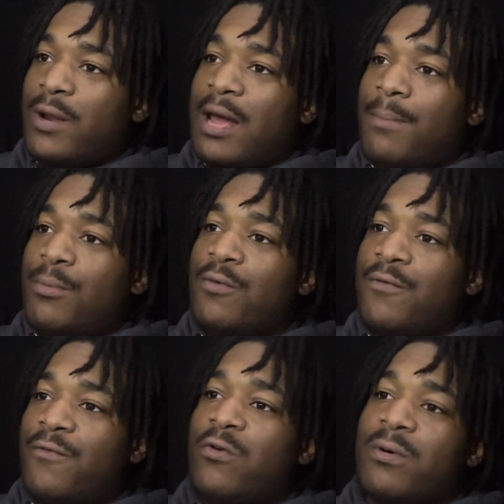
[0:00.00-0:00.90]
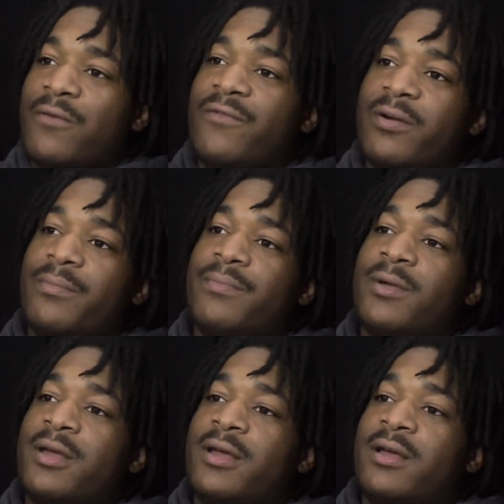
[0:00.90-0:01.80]
moved forward from,
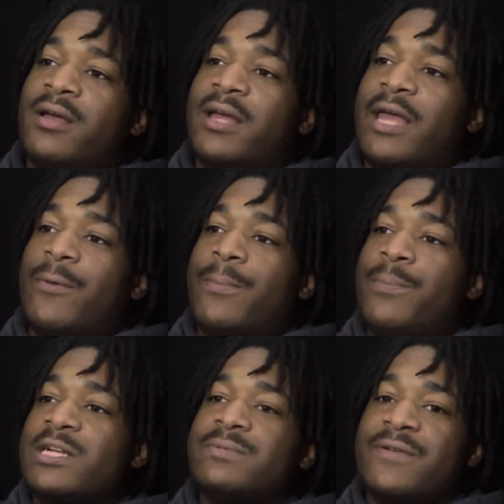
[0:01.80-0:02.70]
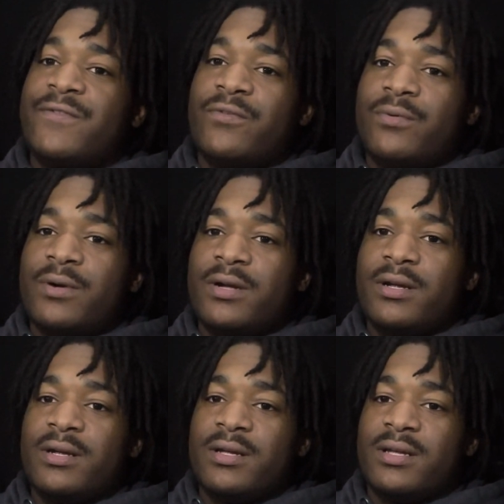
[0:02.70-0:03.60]
and what pushed me forward.
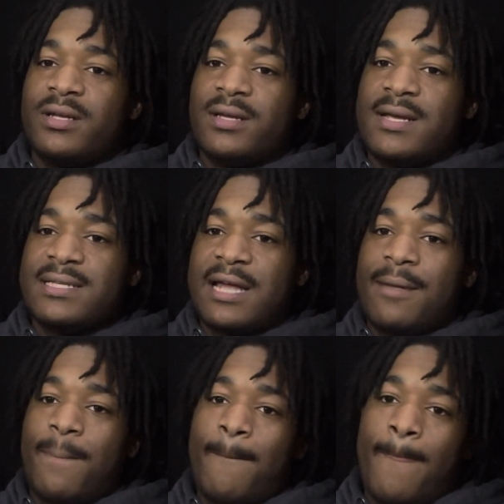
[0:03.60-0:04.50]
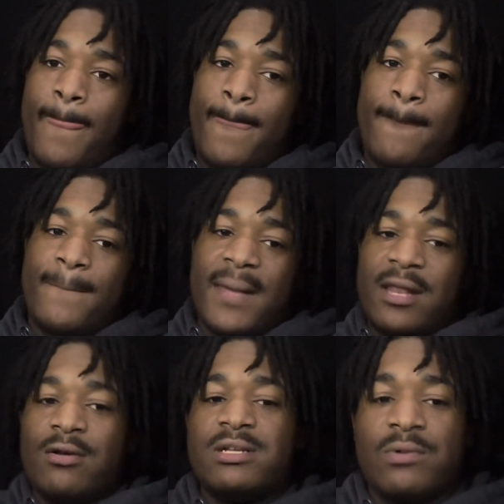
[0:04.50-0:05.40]
It's like I
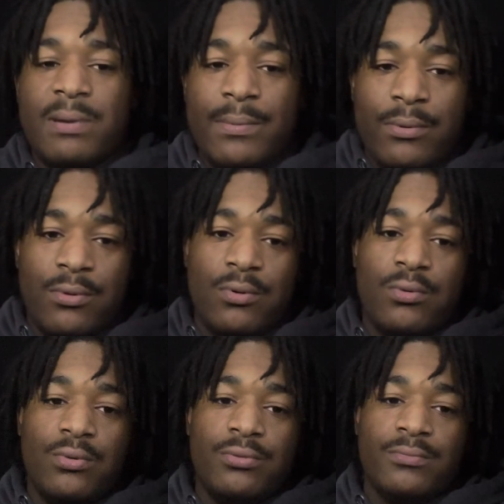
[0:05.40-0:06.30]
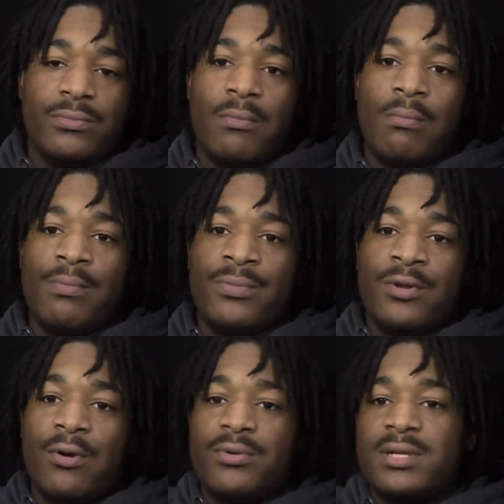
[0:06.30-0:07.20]
know there's more people who
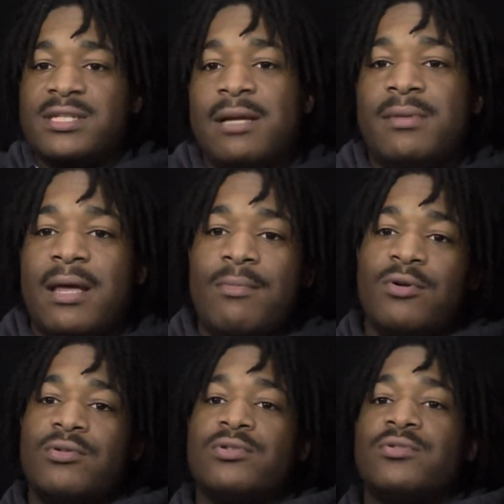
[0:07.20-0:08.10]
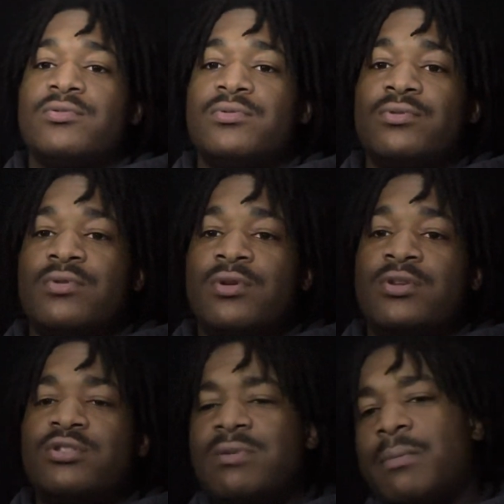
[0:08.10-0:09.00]
go through the same thing I'm going through.
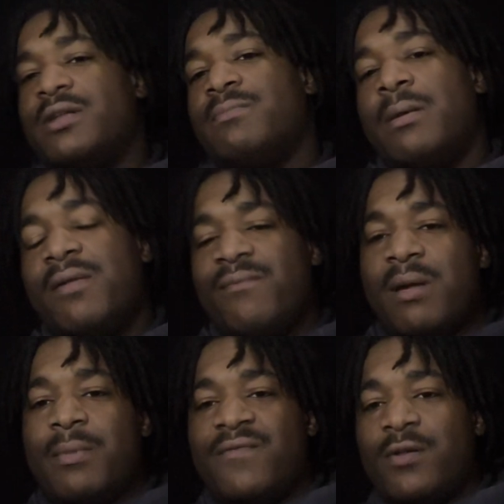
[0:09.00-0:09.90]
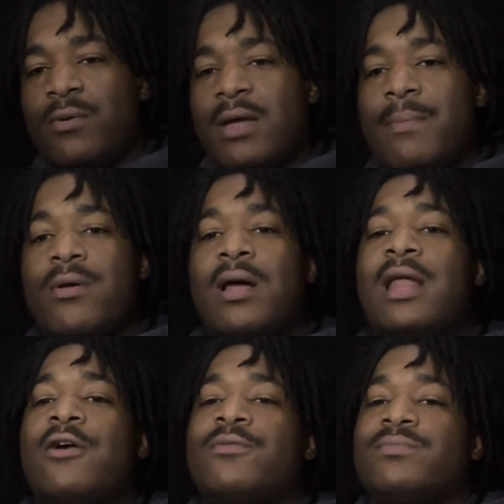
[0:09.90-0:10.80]
Maybe this video can help y'all
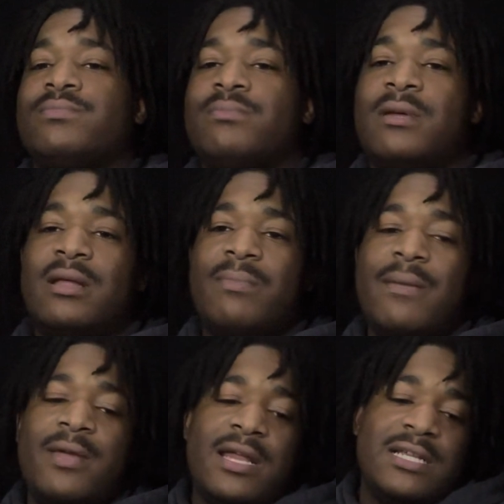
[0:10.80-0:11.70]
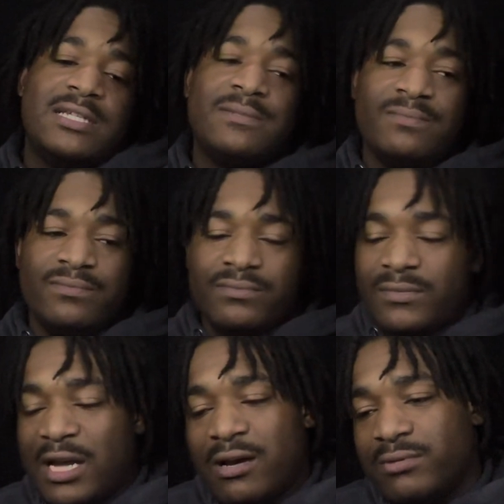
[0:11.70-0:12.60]
out. Maybe it is.
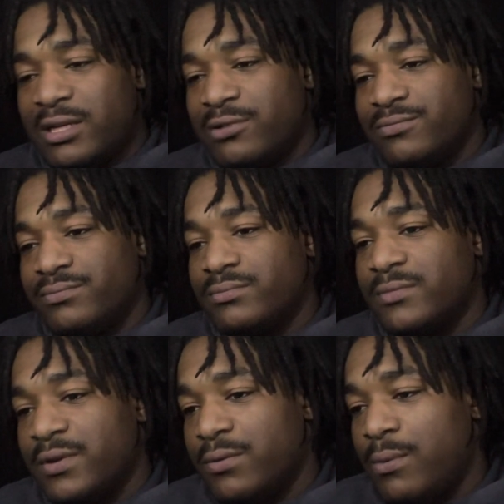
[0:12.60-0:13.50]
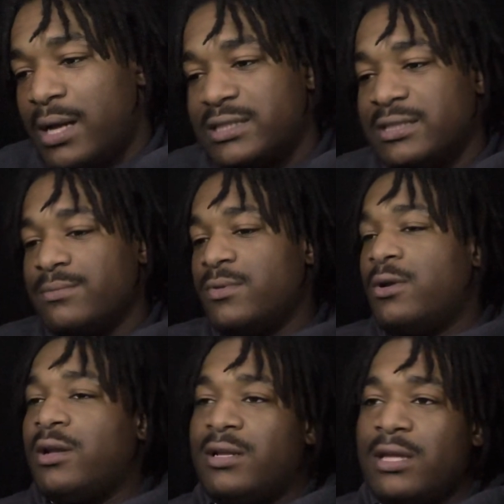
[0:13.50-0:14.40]
I don't know. You watch it,
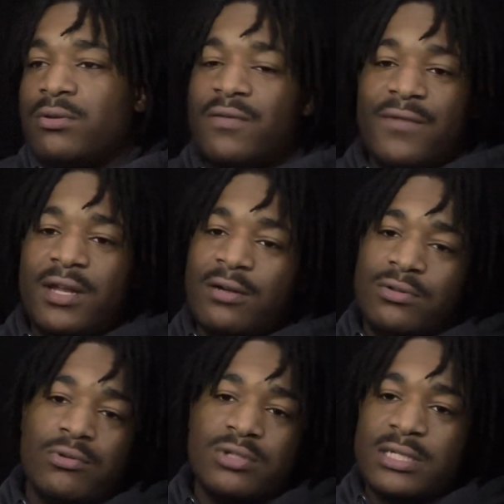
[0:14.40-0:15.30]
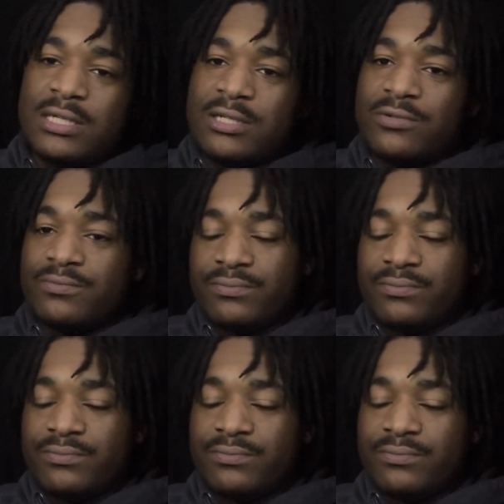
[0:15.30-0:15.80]
click through the video, do what you need to do.